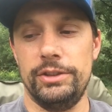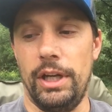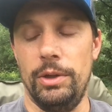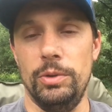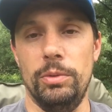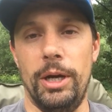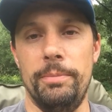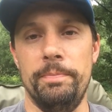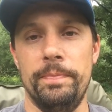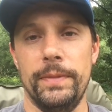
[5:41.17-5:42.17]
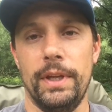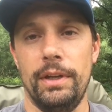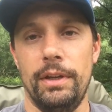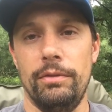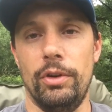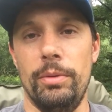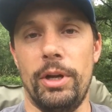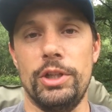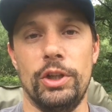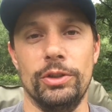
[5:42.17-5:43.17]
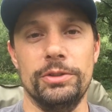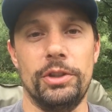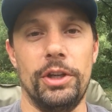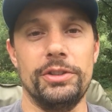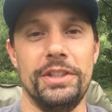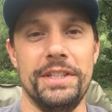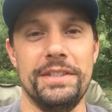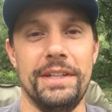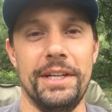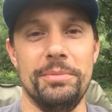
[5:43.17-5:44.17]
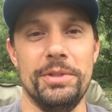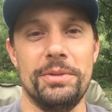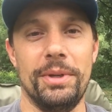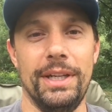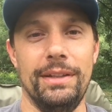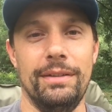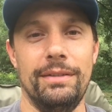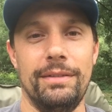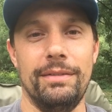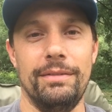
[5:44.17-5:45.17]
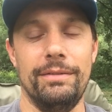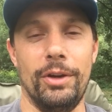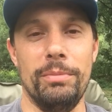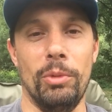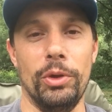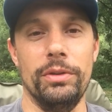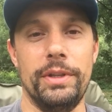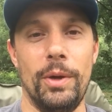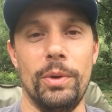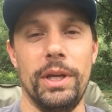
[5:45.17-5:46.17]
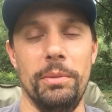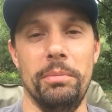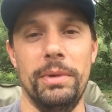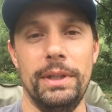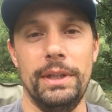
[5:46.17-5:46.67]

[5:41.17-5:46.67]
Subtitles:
So very much a contrast here today between very modern Delkim